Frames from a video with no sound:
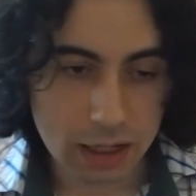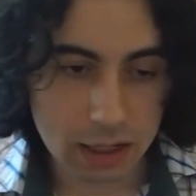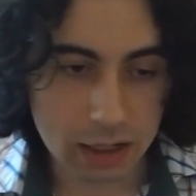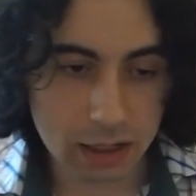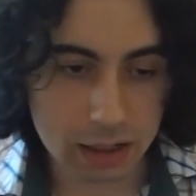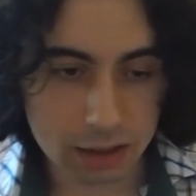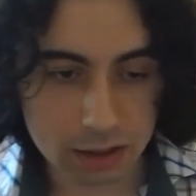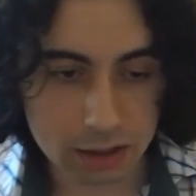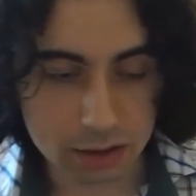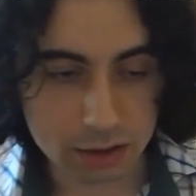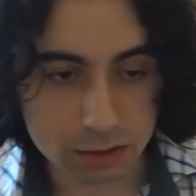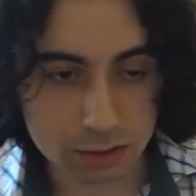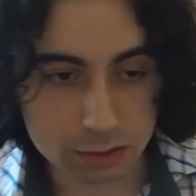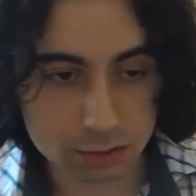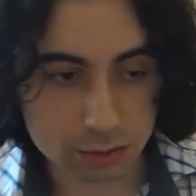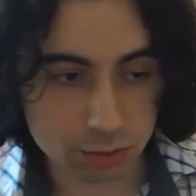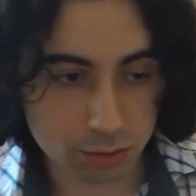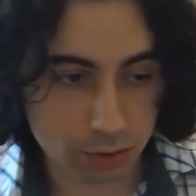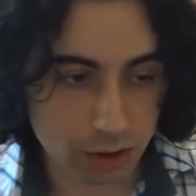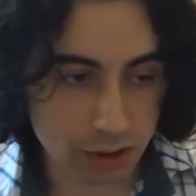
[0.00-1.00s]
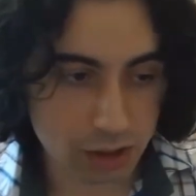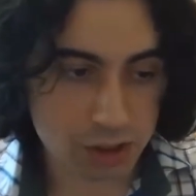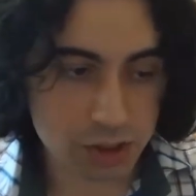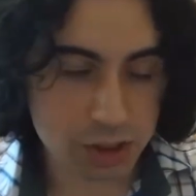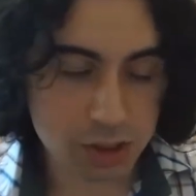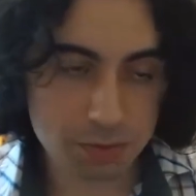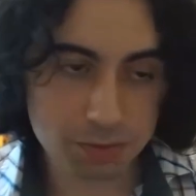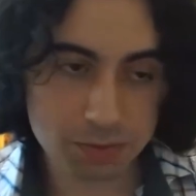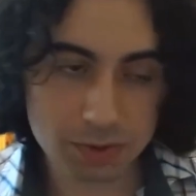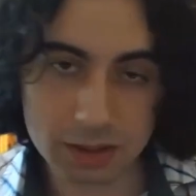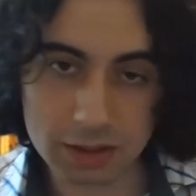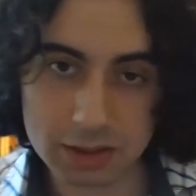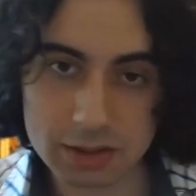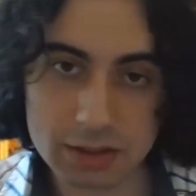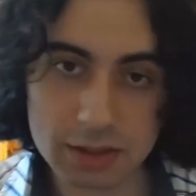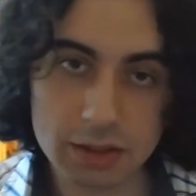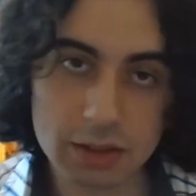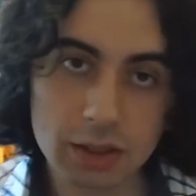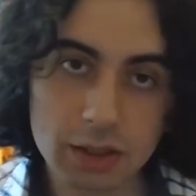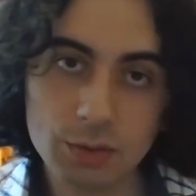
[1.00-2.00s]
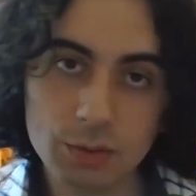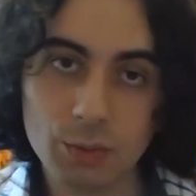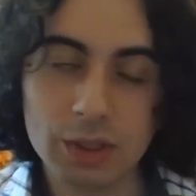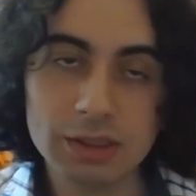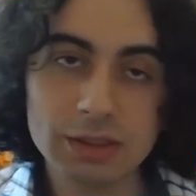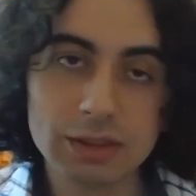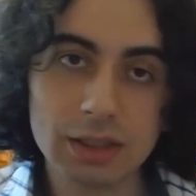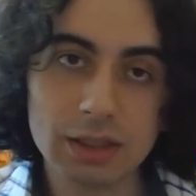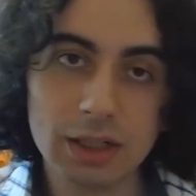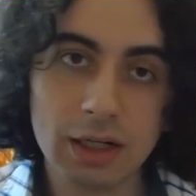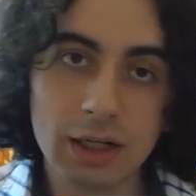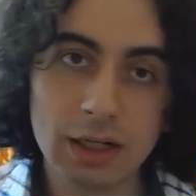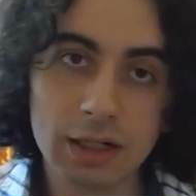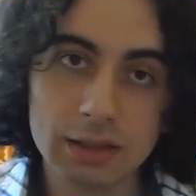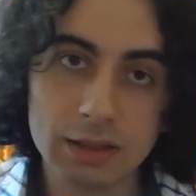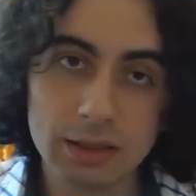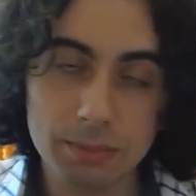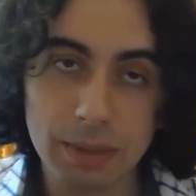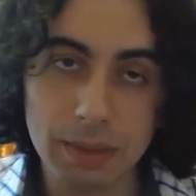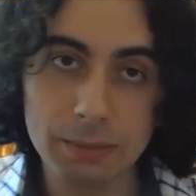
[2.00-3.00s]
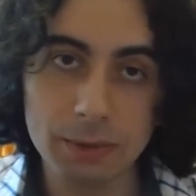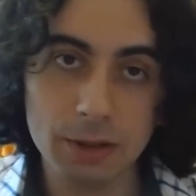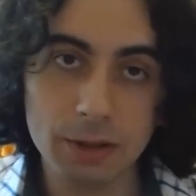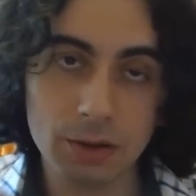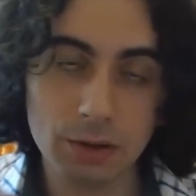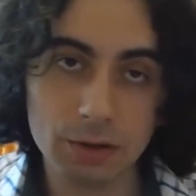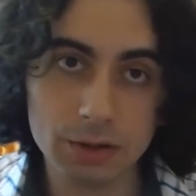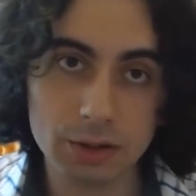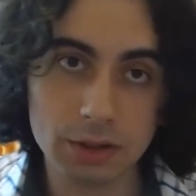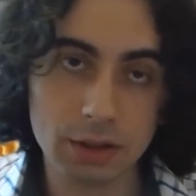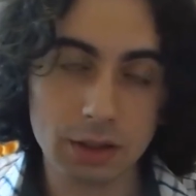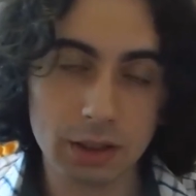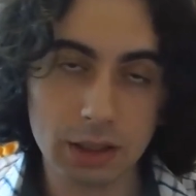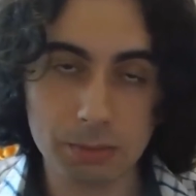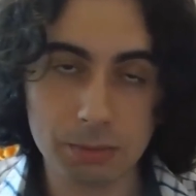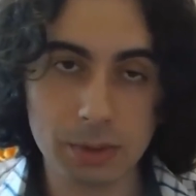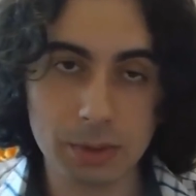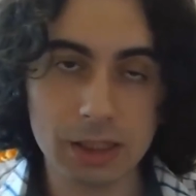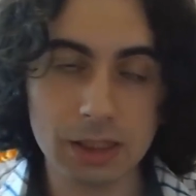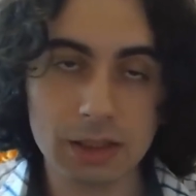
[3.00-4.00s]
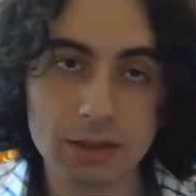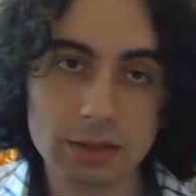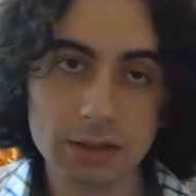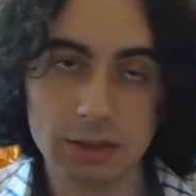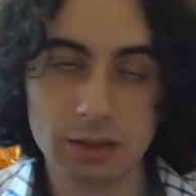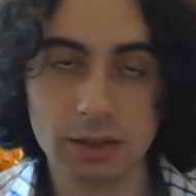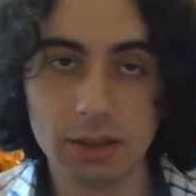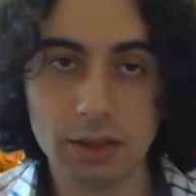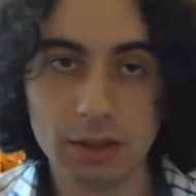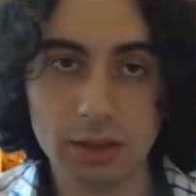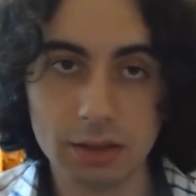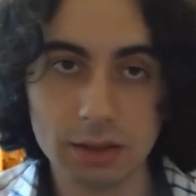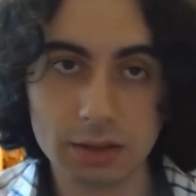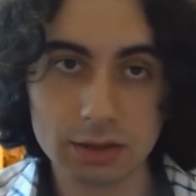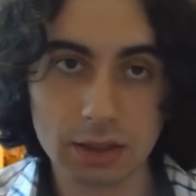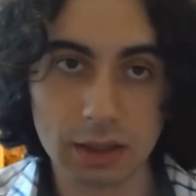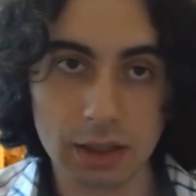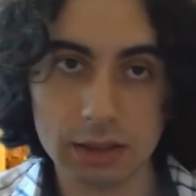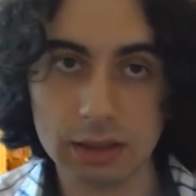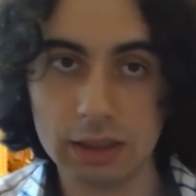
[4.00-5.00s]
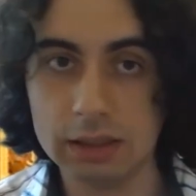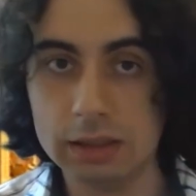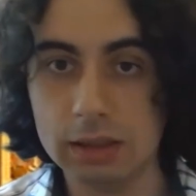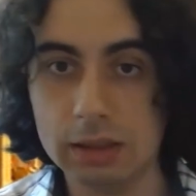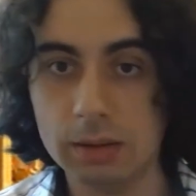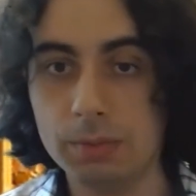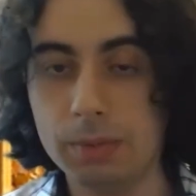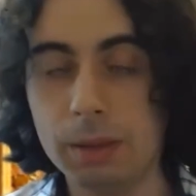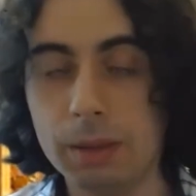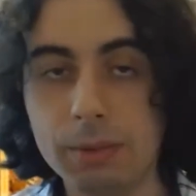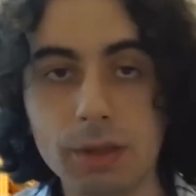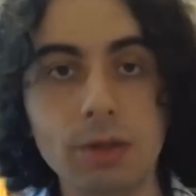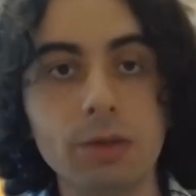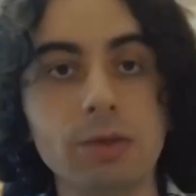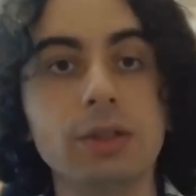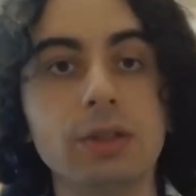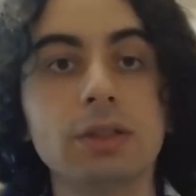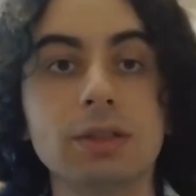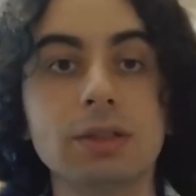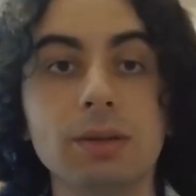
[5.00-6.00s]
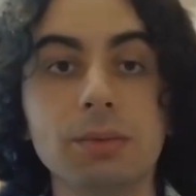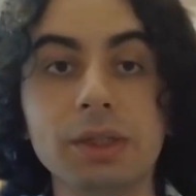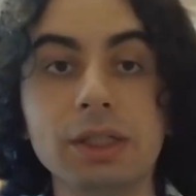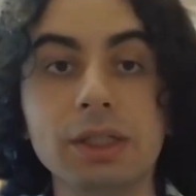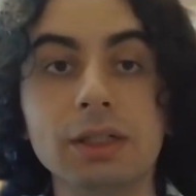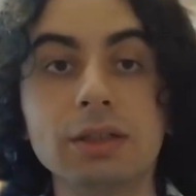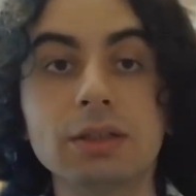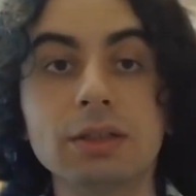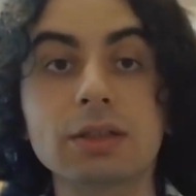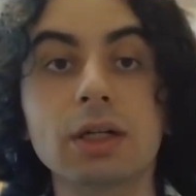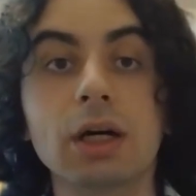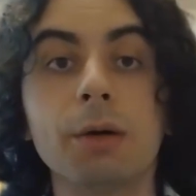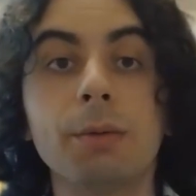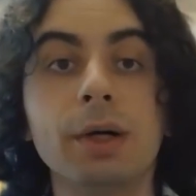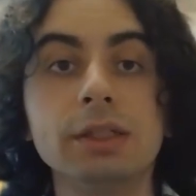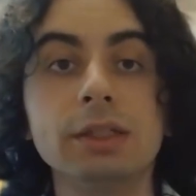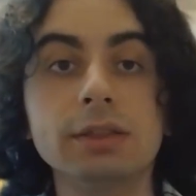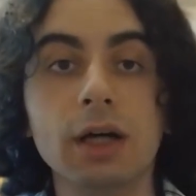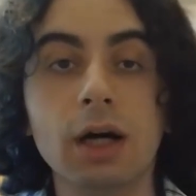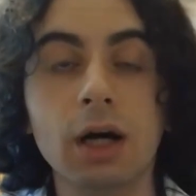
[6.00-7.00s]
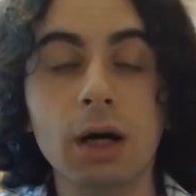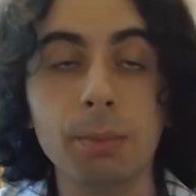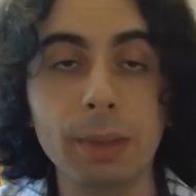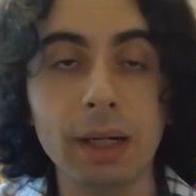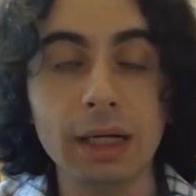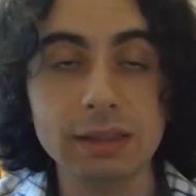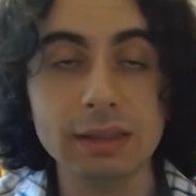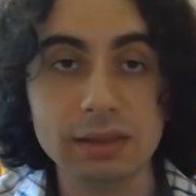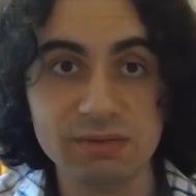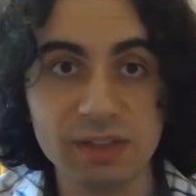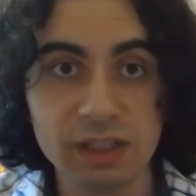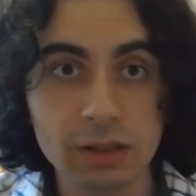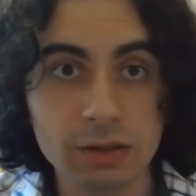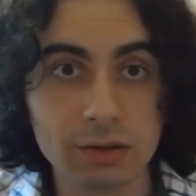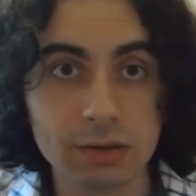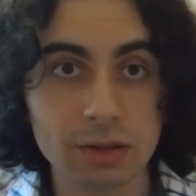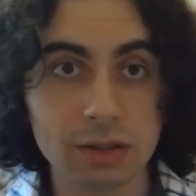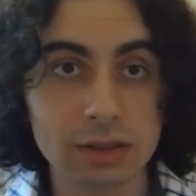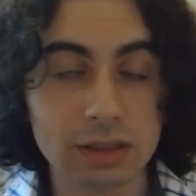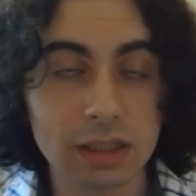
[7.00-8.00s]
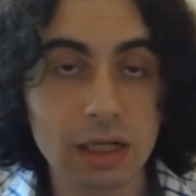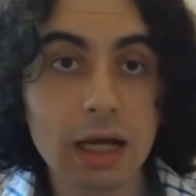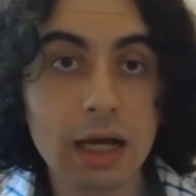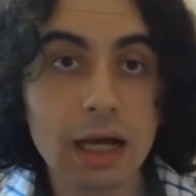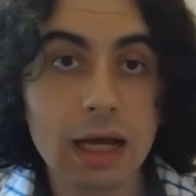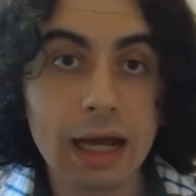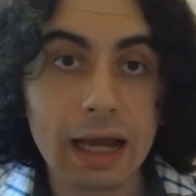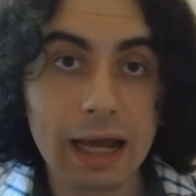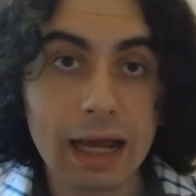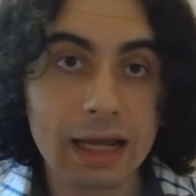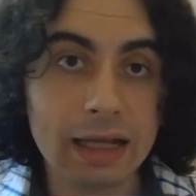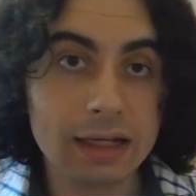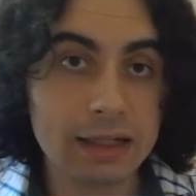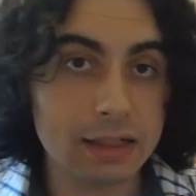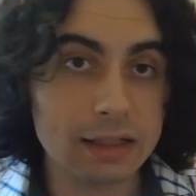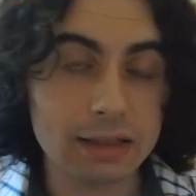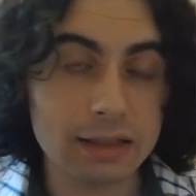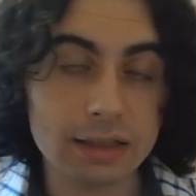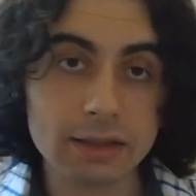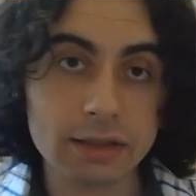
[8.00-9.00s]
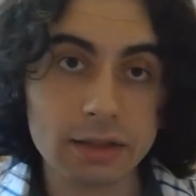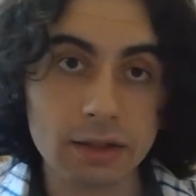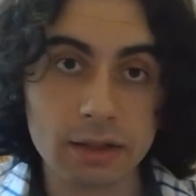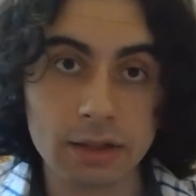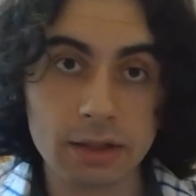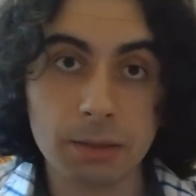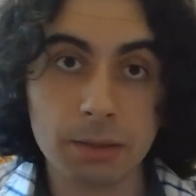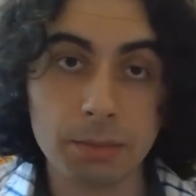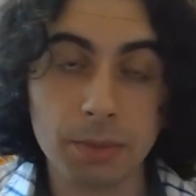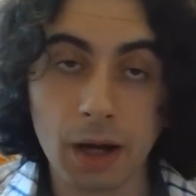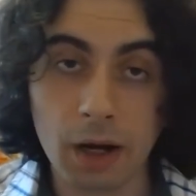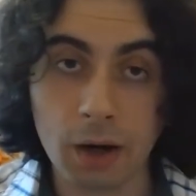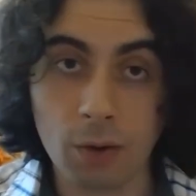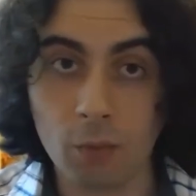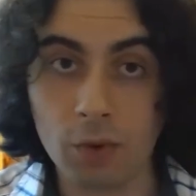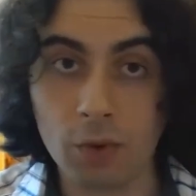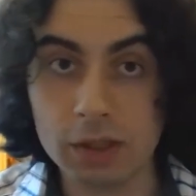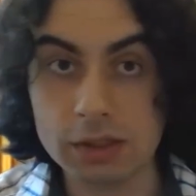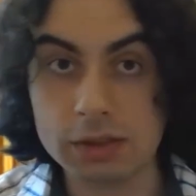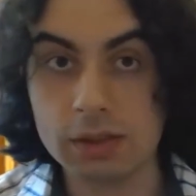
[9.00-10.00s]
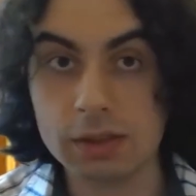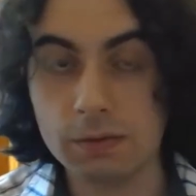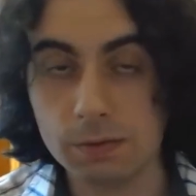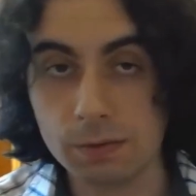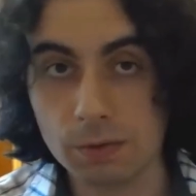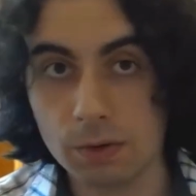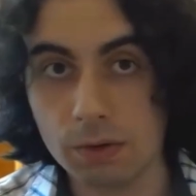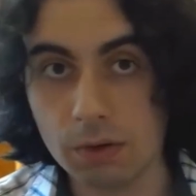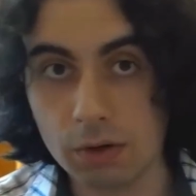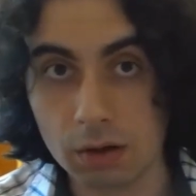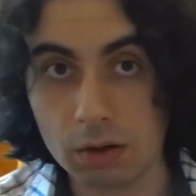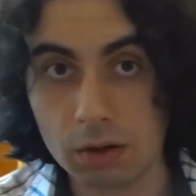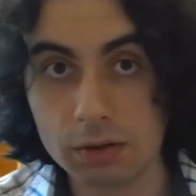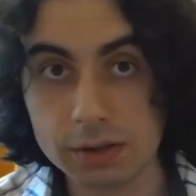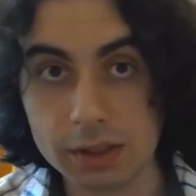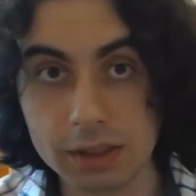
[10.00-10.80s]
So Egypt and Assyria on one side, Babylonia and Medians on the other side, and the Babylonians and the Medians come on top as victors, ending the Assyrian Empire once and for all.